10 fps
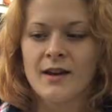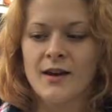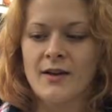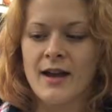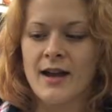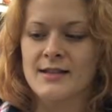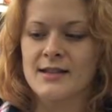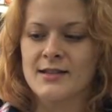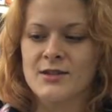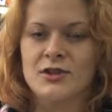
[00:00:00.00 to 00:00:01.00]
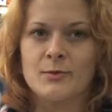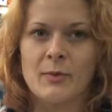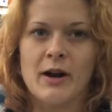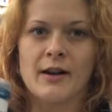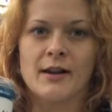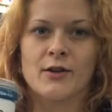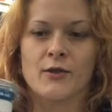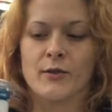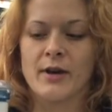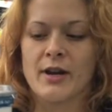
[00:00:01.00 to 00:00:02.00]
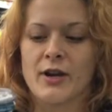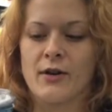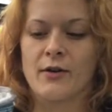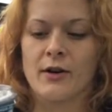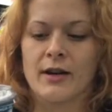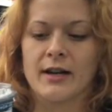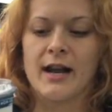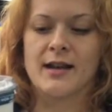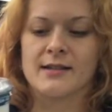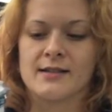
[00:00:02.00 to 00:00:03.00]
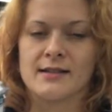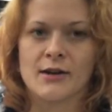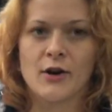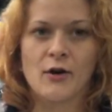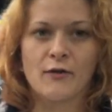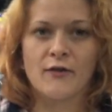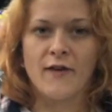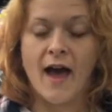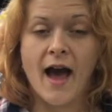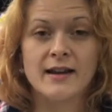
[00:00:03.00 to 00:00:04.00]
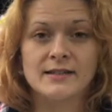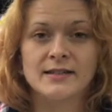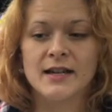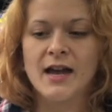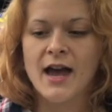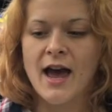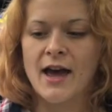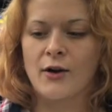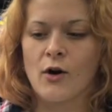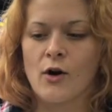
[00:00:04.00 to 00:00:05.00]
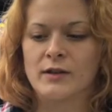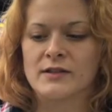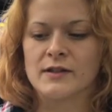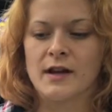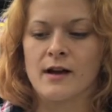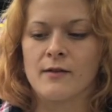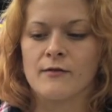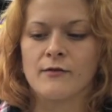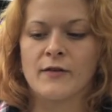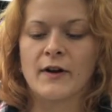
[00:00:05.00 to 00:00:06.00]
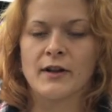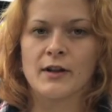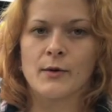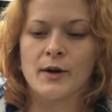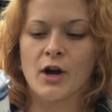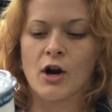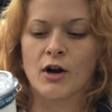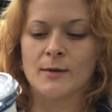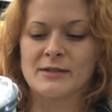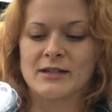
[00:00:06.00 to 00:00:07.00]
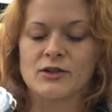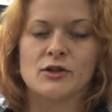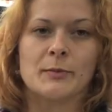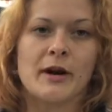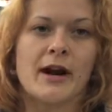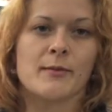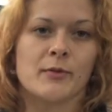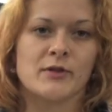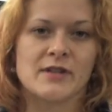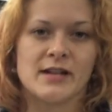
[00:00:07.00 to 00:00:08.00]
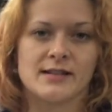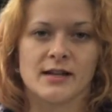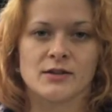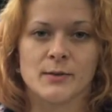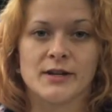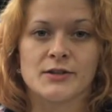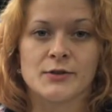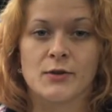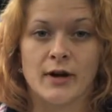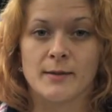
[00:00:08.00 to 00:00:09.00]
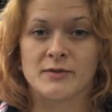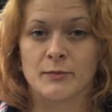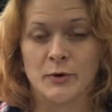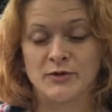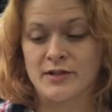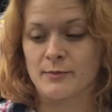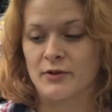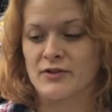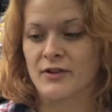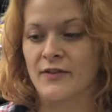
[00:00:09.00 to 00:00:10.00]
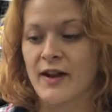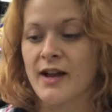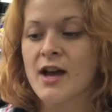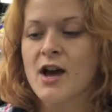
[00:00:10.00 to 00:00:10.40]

Okay guys, this is Shabani Greek yogurt. It has 0 fat at all. It's fairly low in carbs and it's super high in protein. It's got 22 grams of protein per serving.